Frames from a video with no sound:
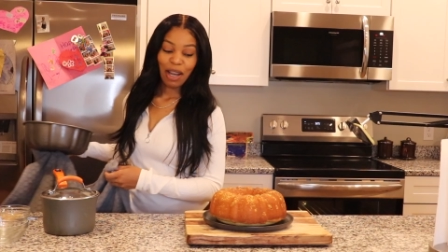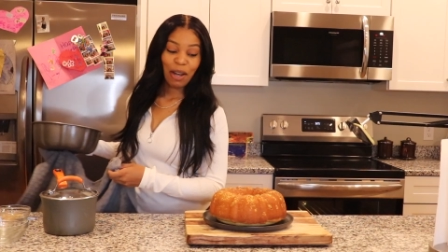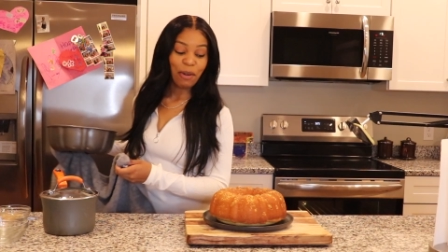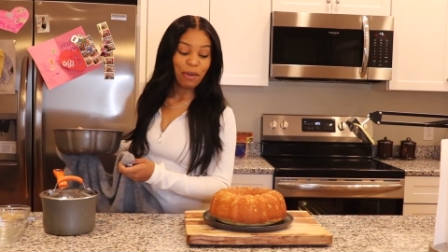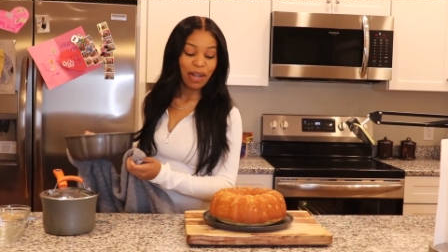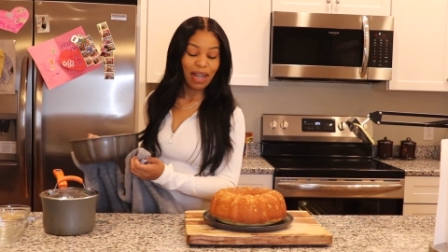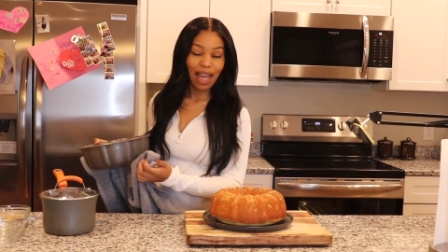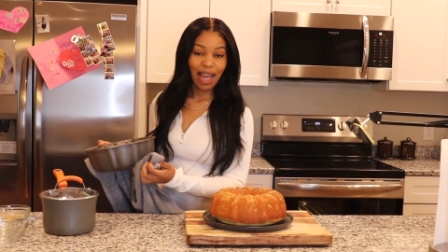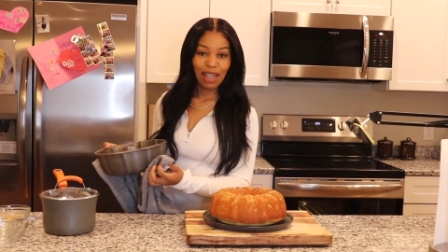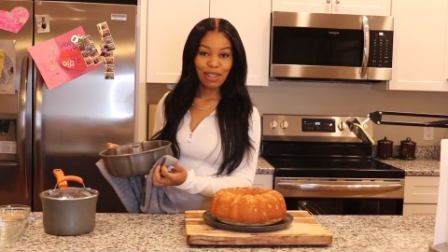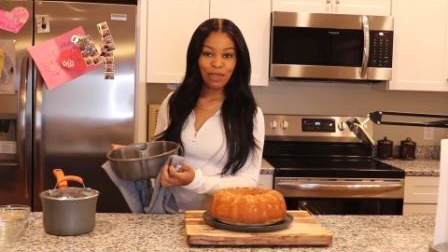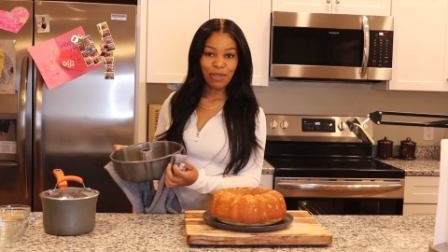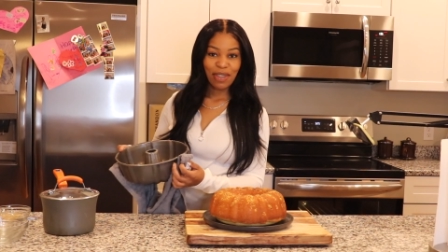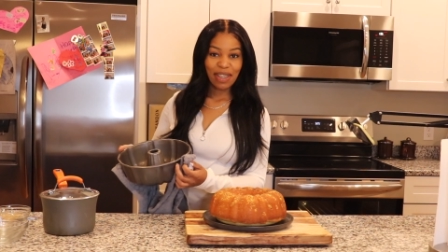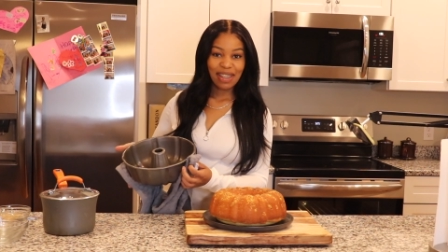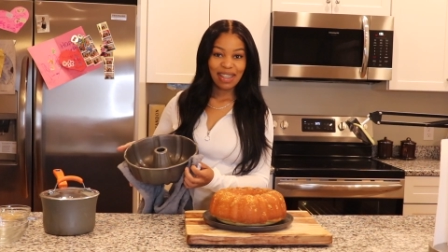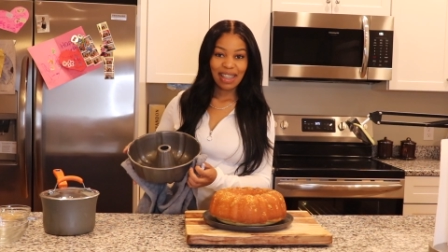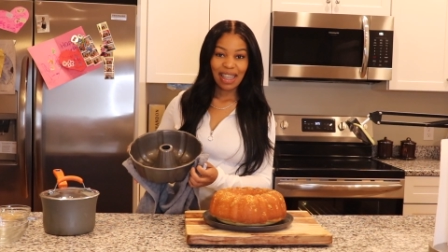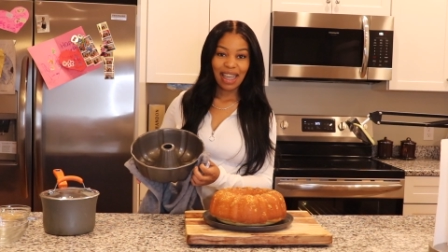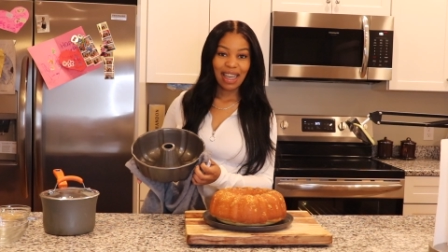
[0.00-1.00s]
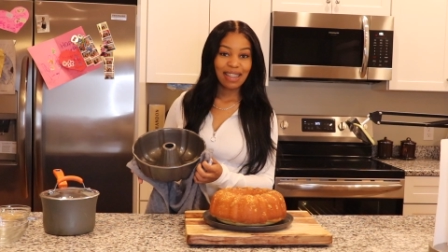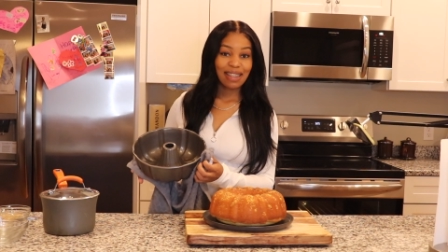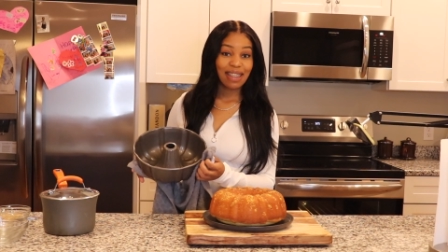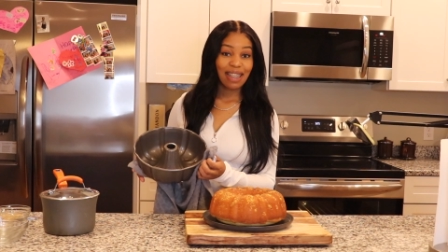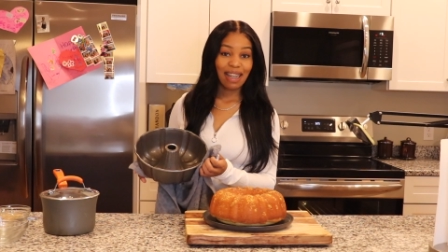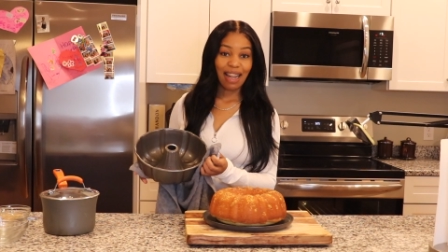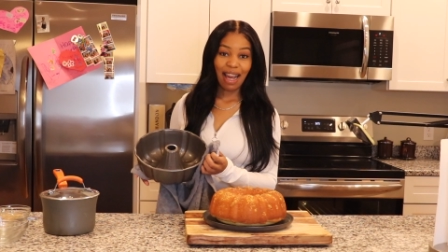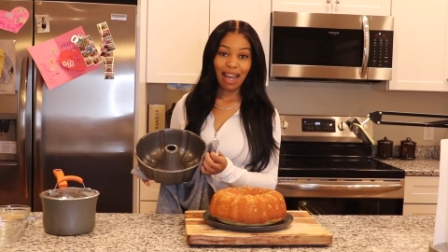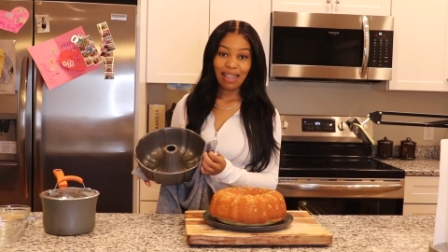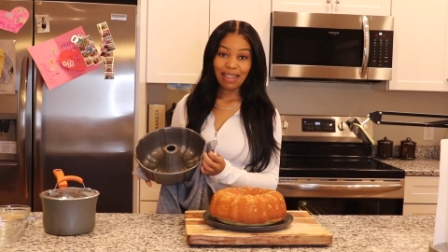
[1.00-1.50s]
Oh, and as you can see, it did
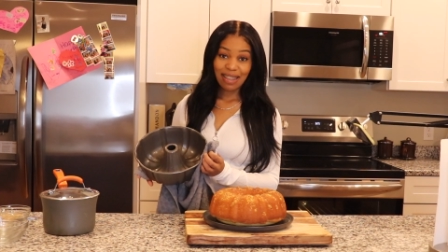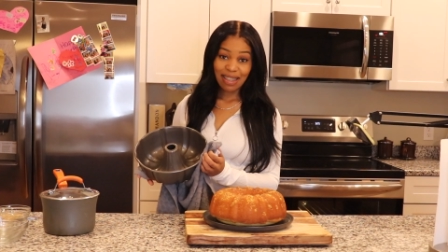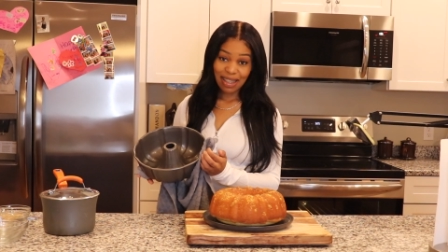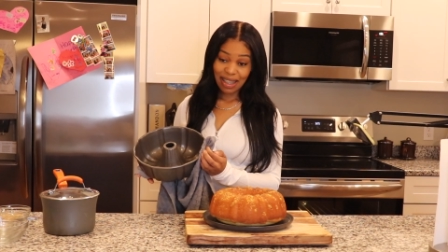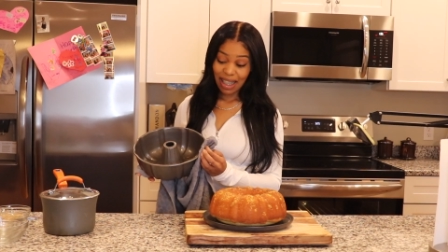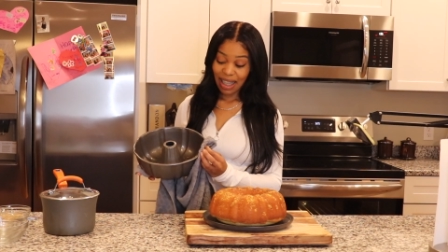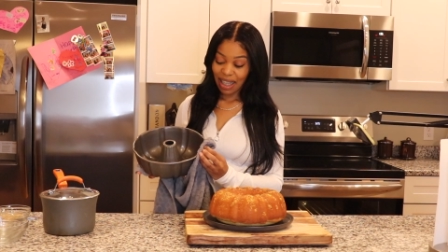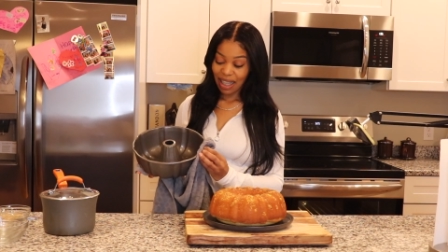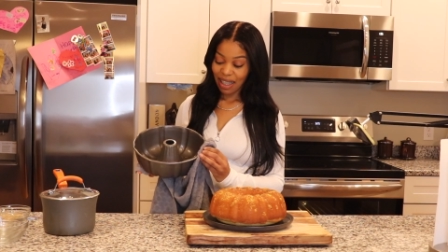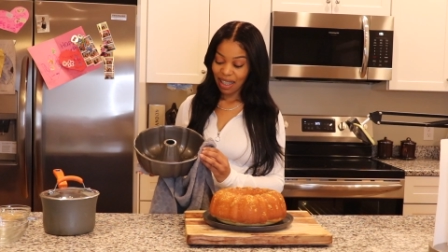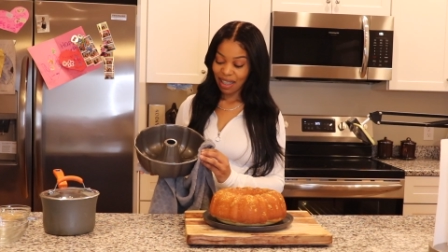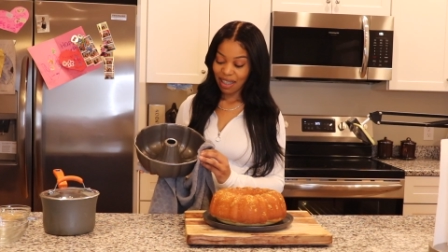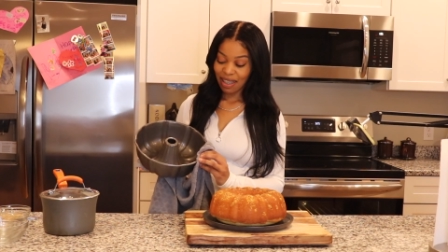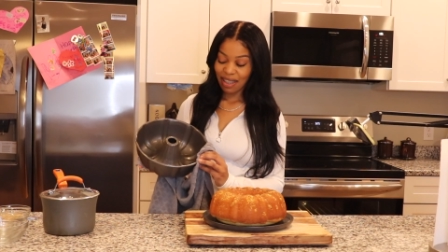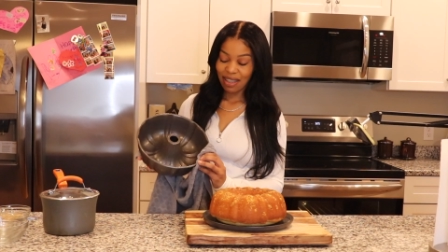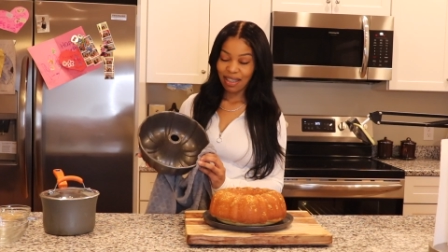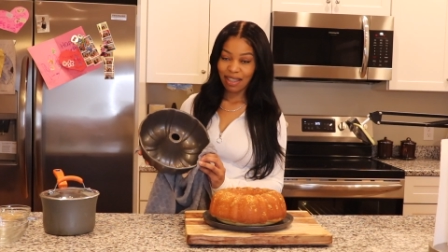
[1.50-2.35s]
not stick.